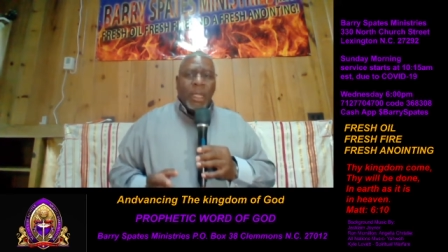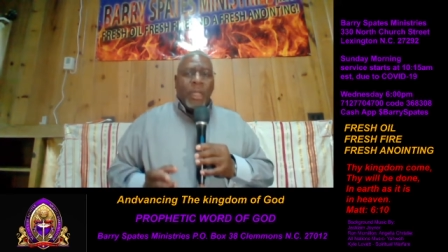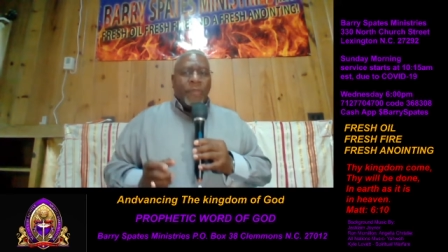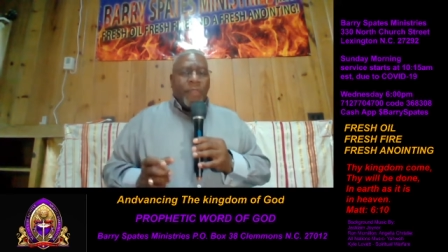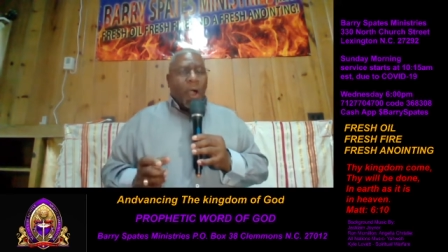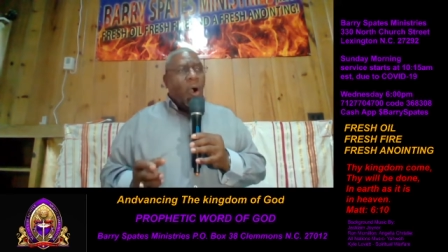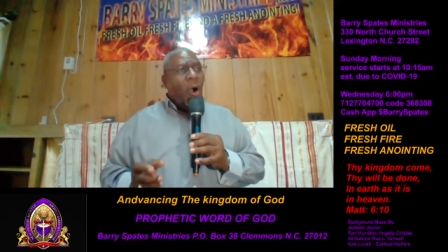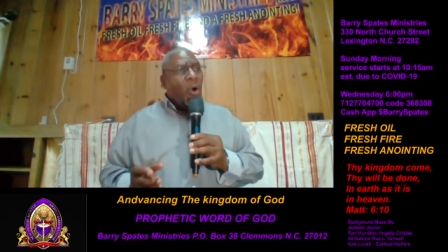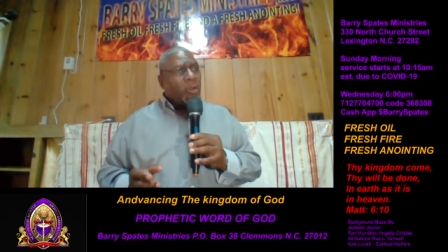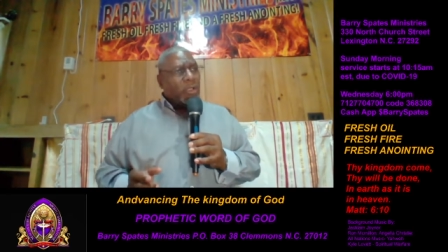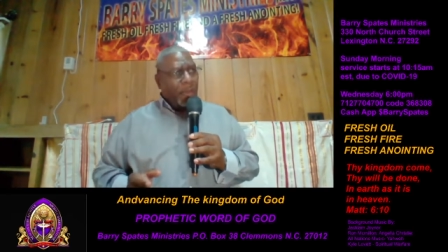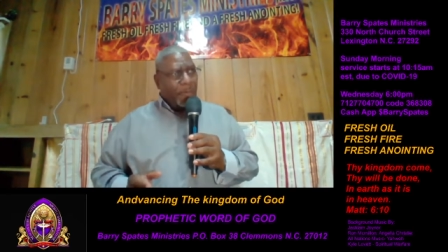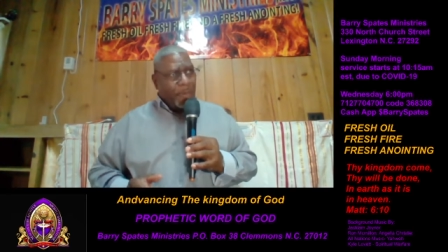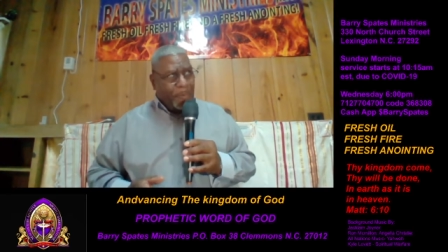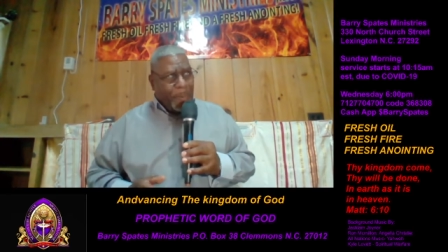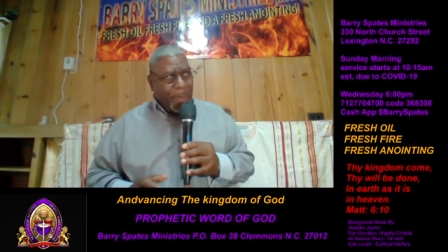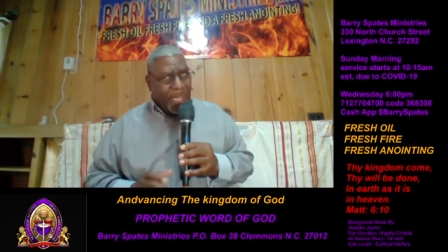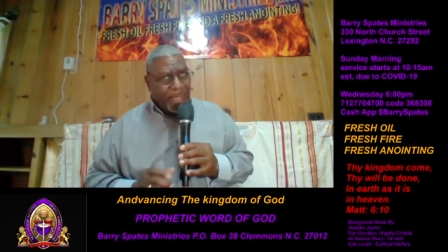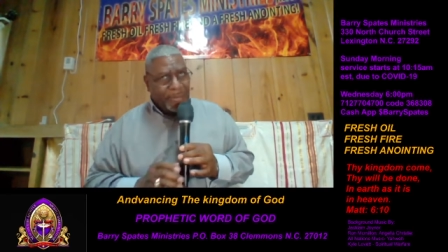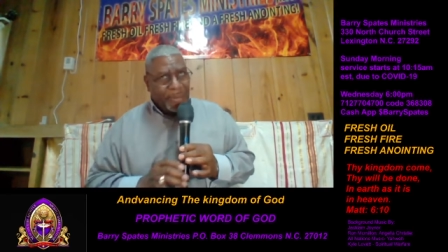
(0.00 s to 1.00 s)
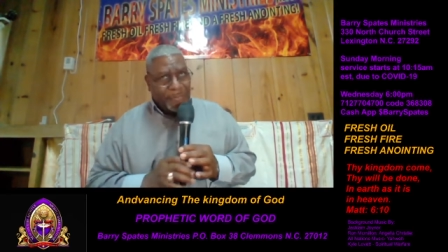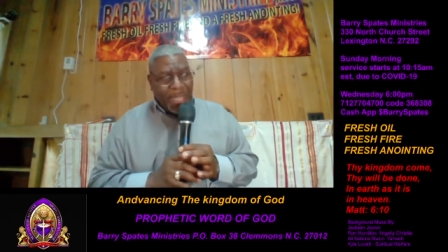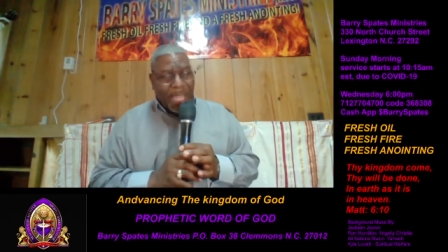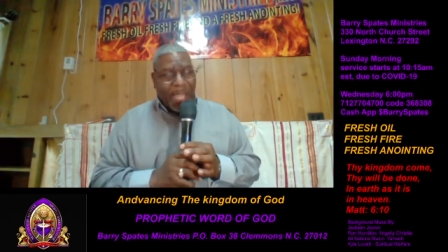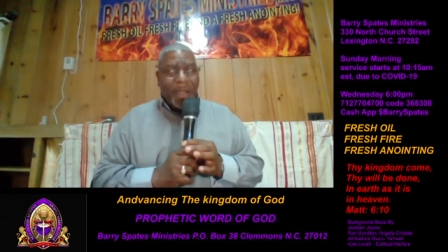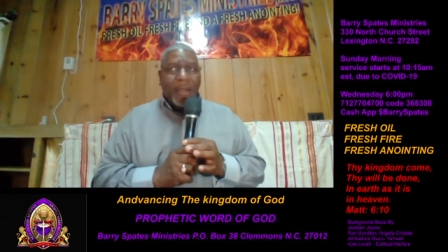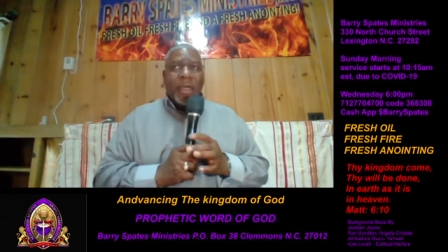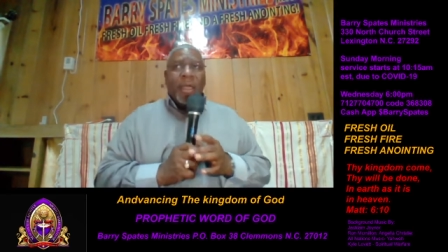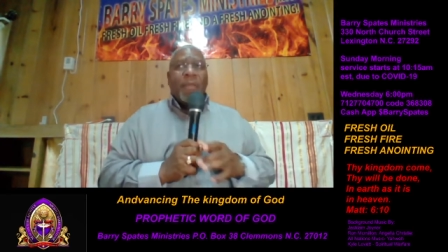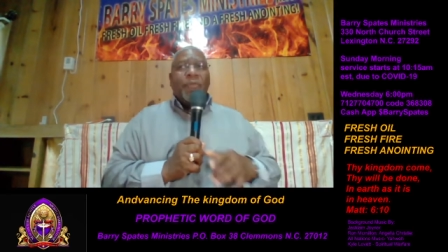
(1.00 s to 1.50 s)
The hole of the pit.
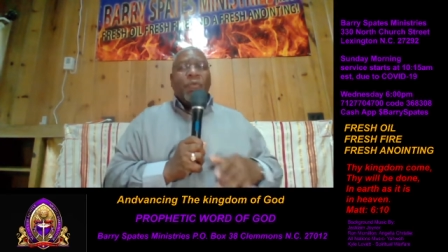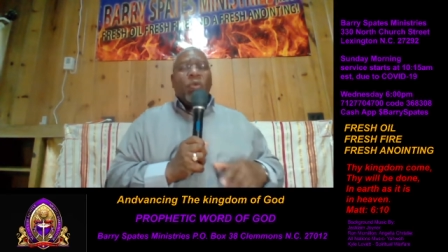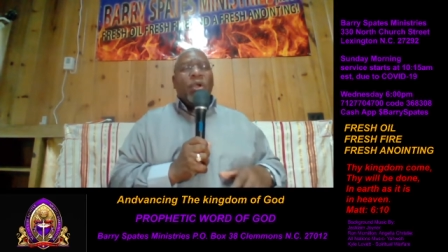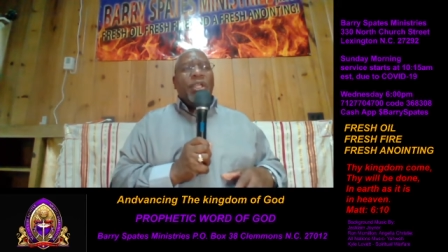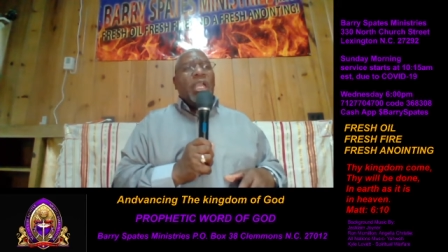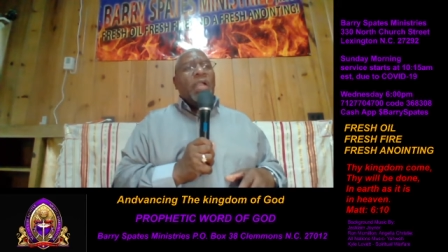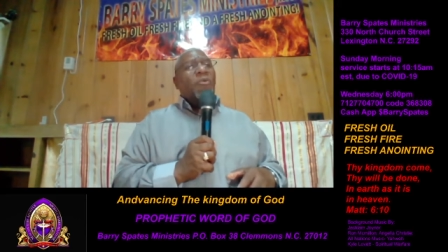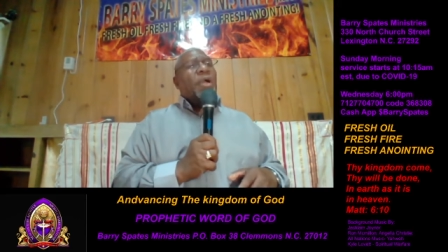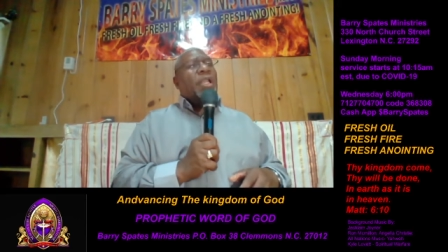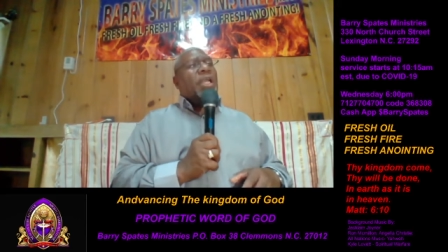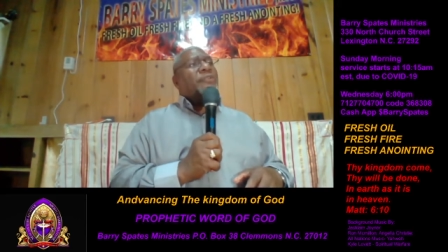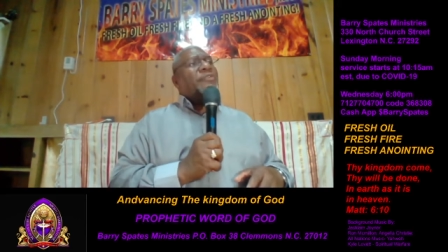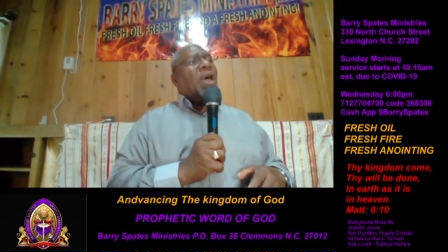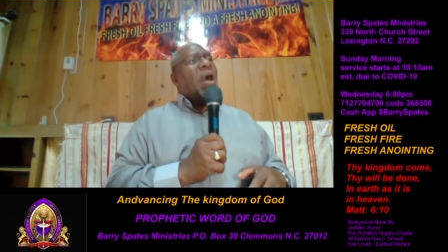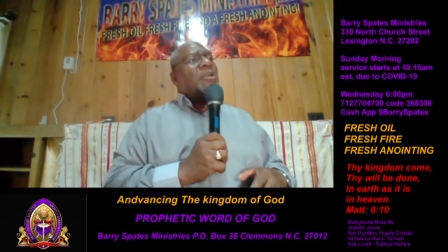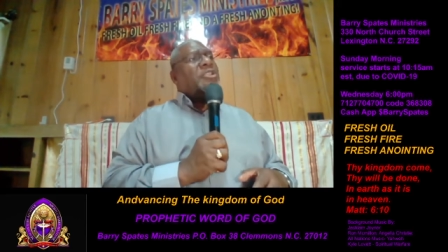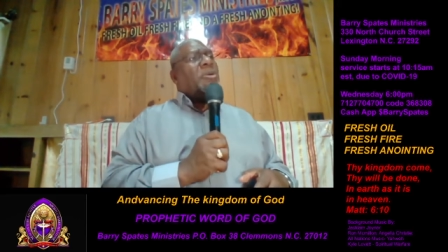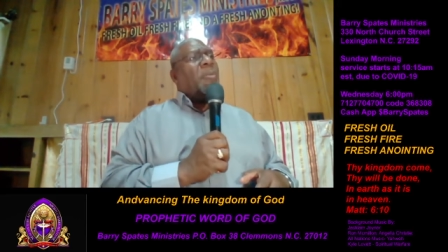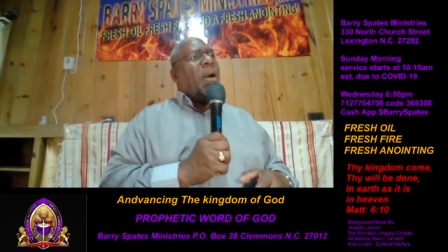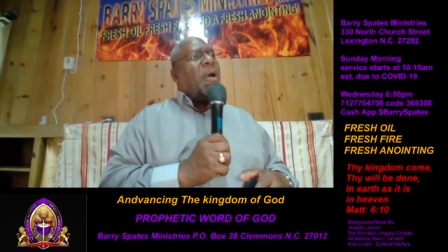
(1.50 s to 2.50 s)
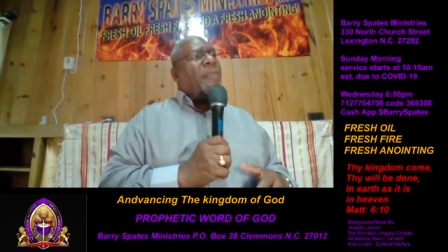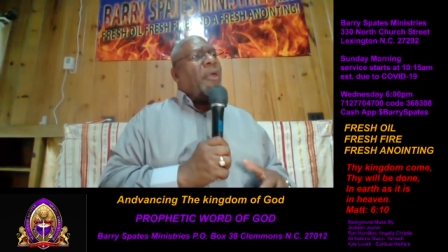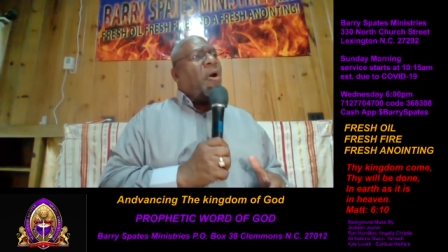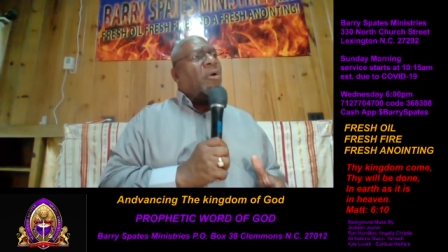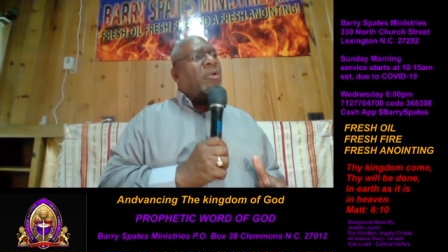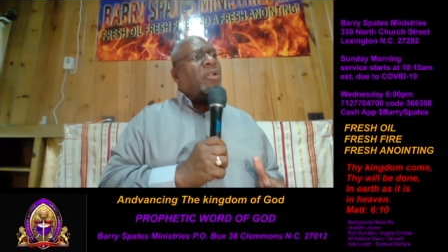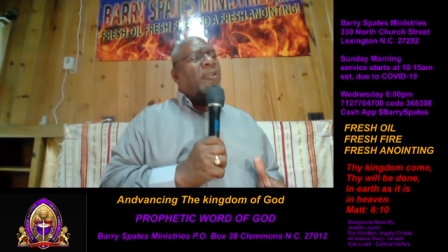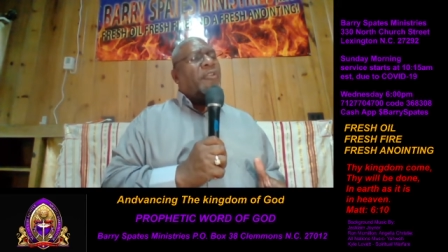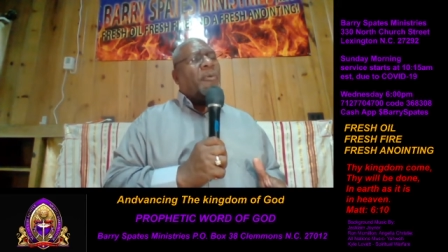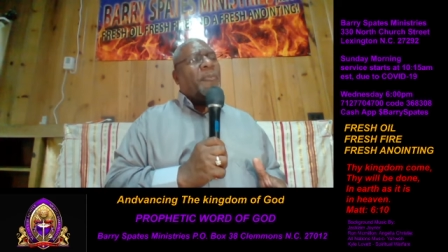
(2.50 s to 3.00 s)
Now, when he talks about the
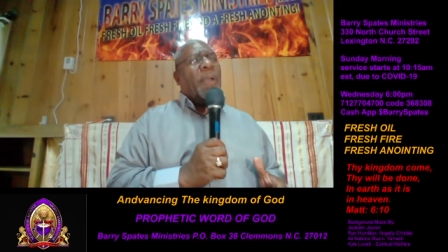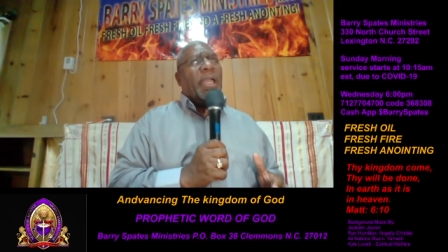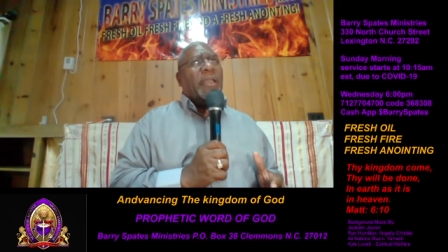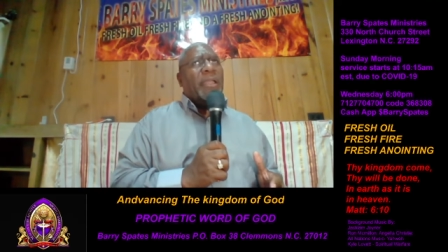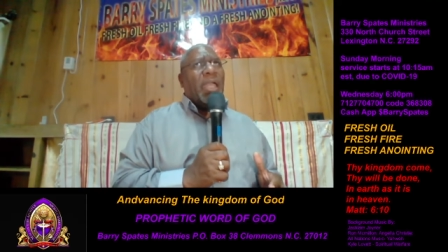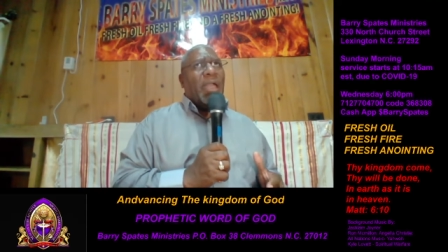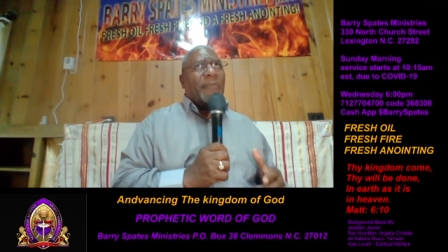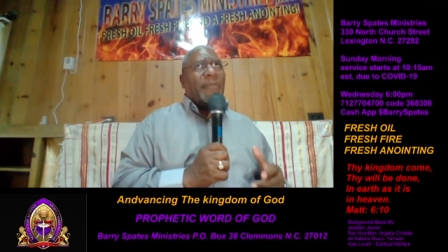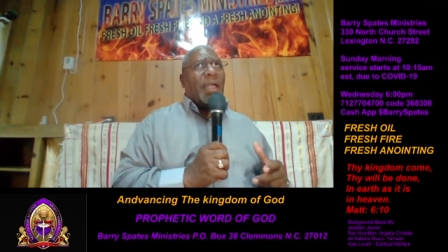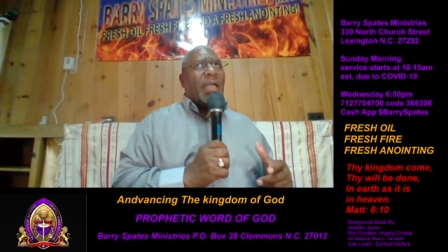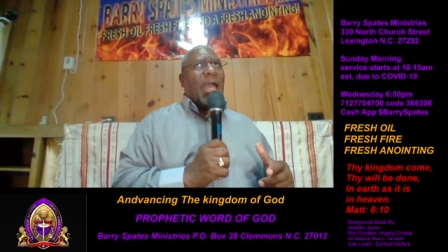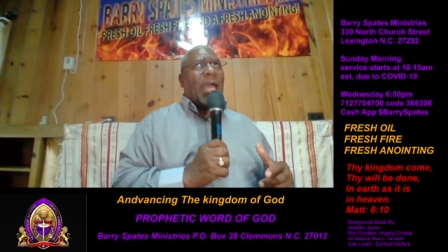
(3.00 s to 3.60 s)
hole of the pit,